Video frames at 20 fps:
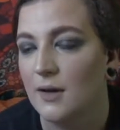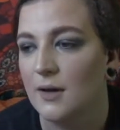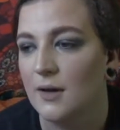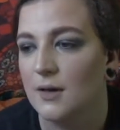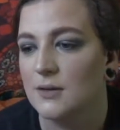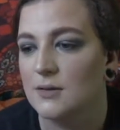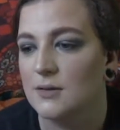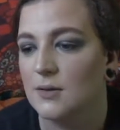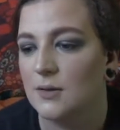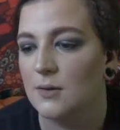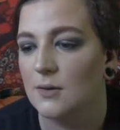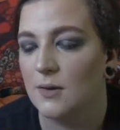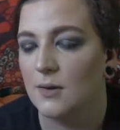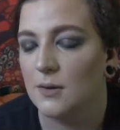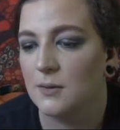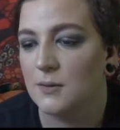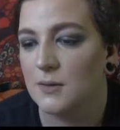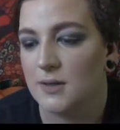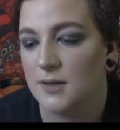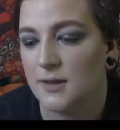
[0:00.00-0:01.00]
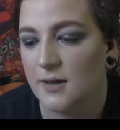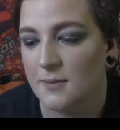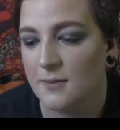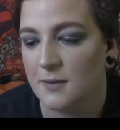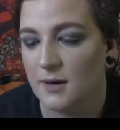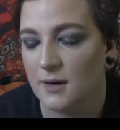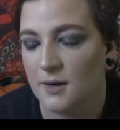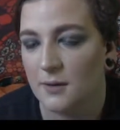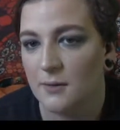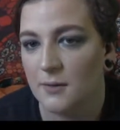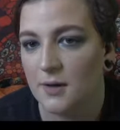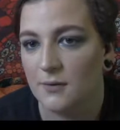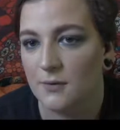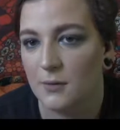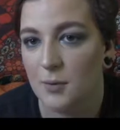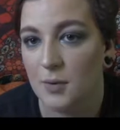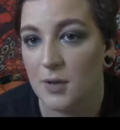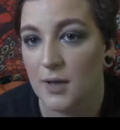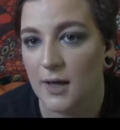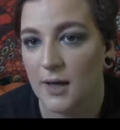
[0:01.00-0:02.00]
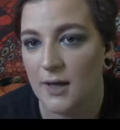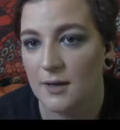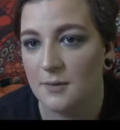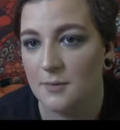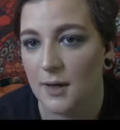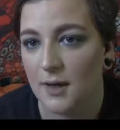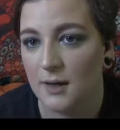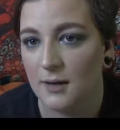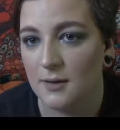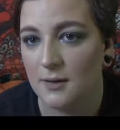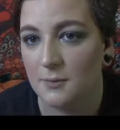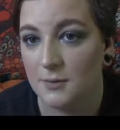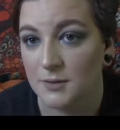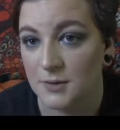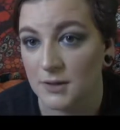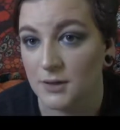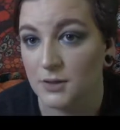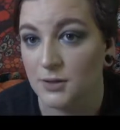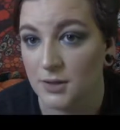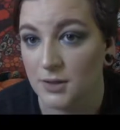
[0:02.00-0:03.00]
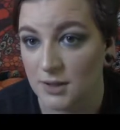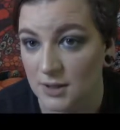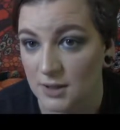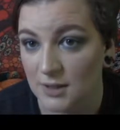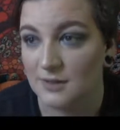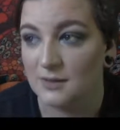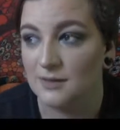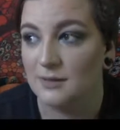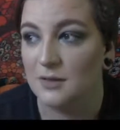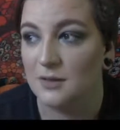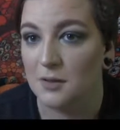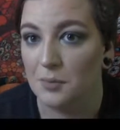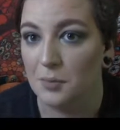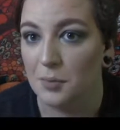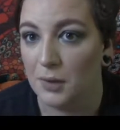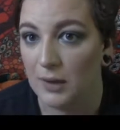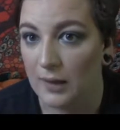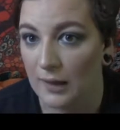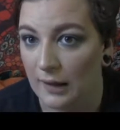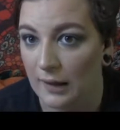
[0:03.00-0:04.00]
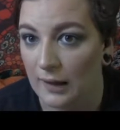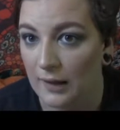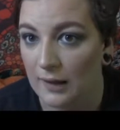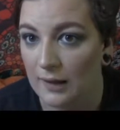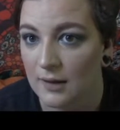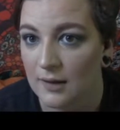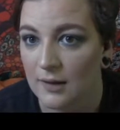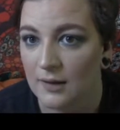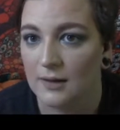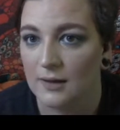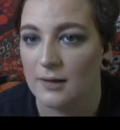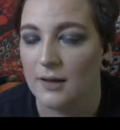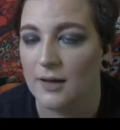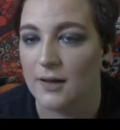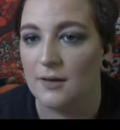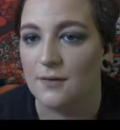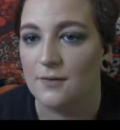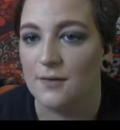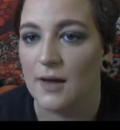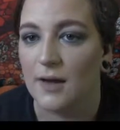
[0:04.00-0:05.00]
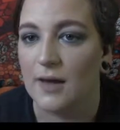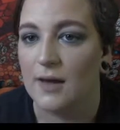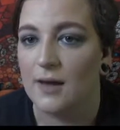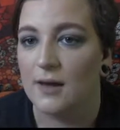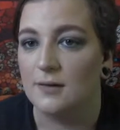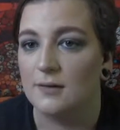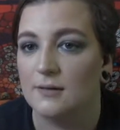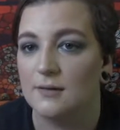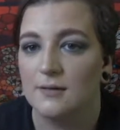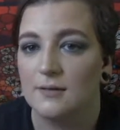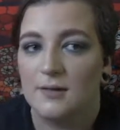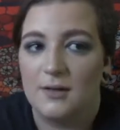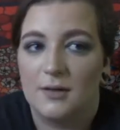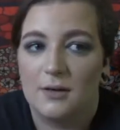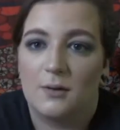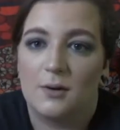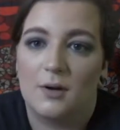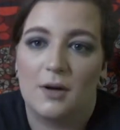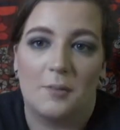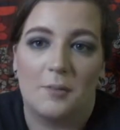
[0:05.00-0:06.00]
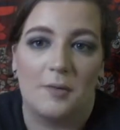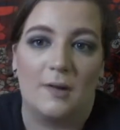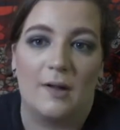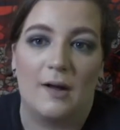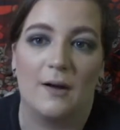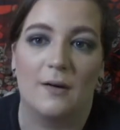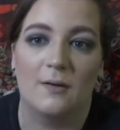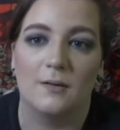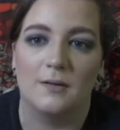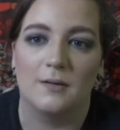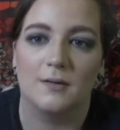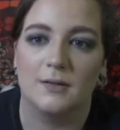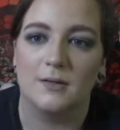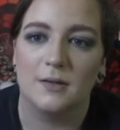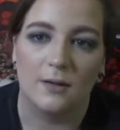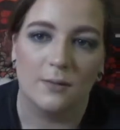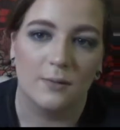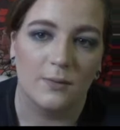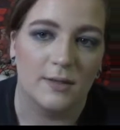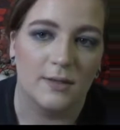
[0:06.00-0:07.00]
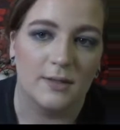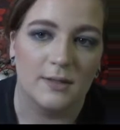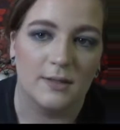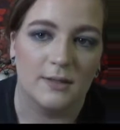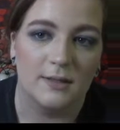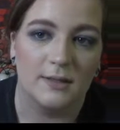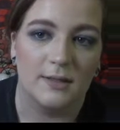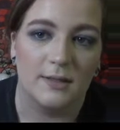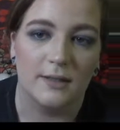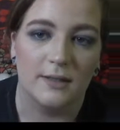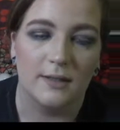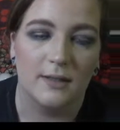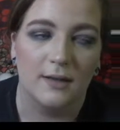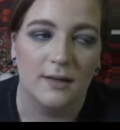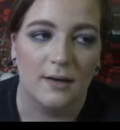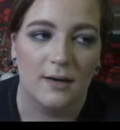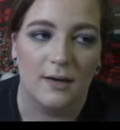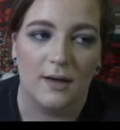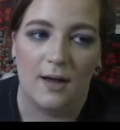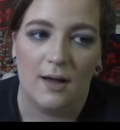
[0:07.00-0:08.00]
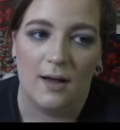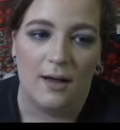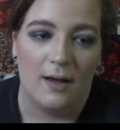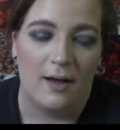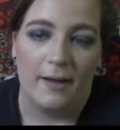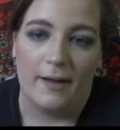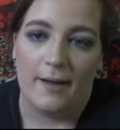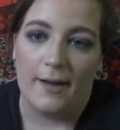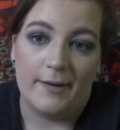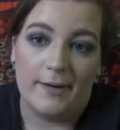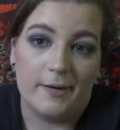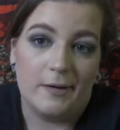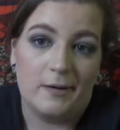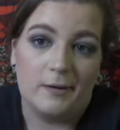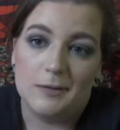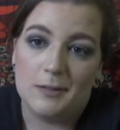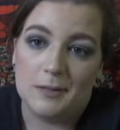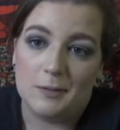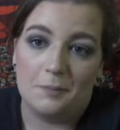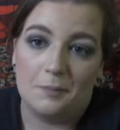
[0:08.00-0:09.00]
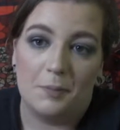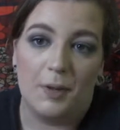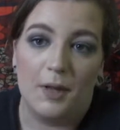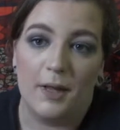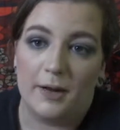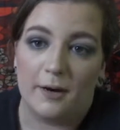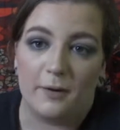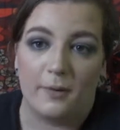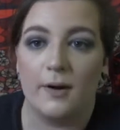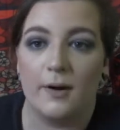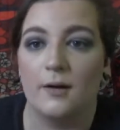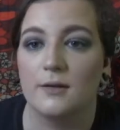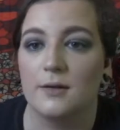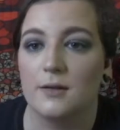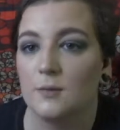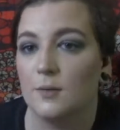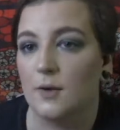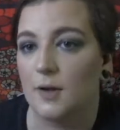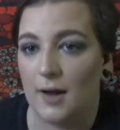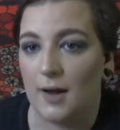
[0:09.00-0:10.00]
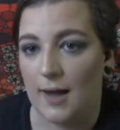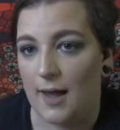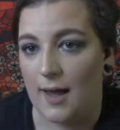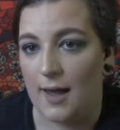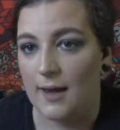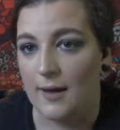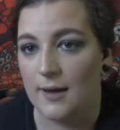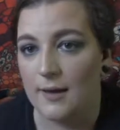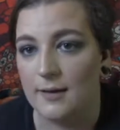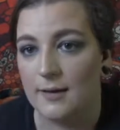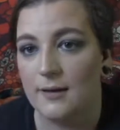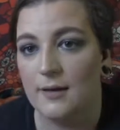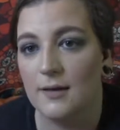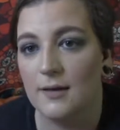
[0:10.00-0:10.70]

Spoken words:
So the only time that I would ever play in makeup was literally just to play. Like if I had, you know, a couple hours that I wanted to sit and, you know, just play around in what I had,